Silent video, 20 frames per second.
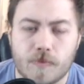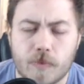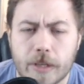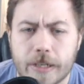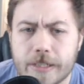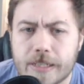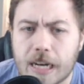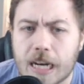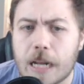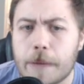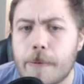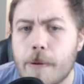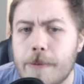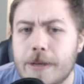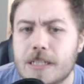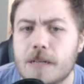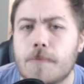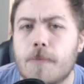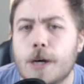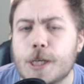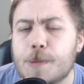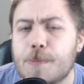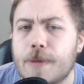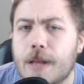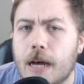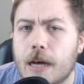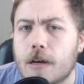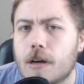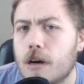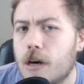Sonic Boom is a
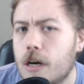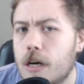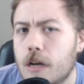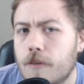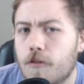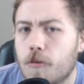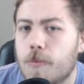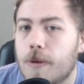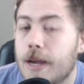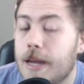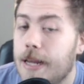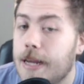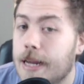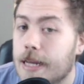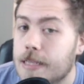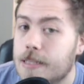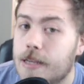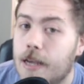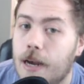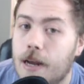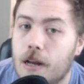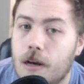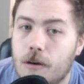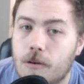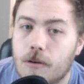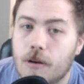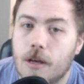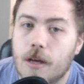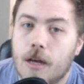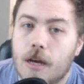must-block card if you're playing against
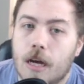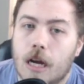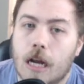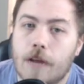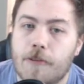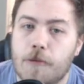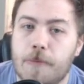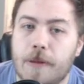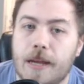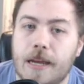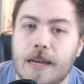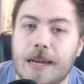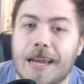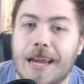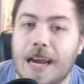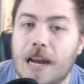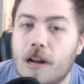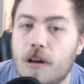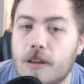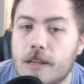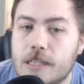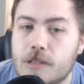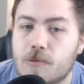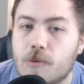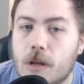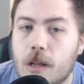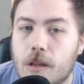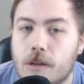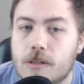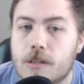Kano, and if you're playing Kano, this is
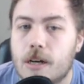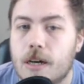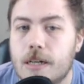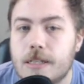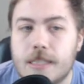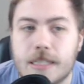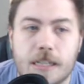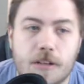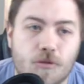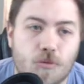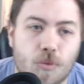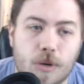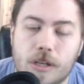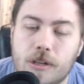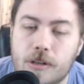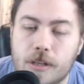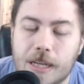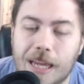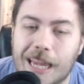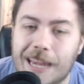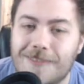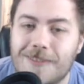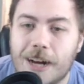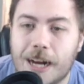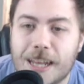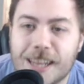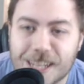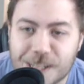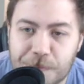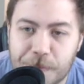one of those cards that can win you the game
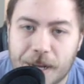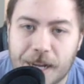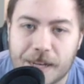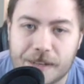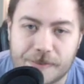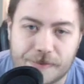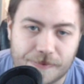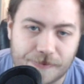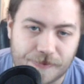on the spot.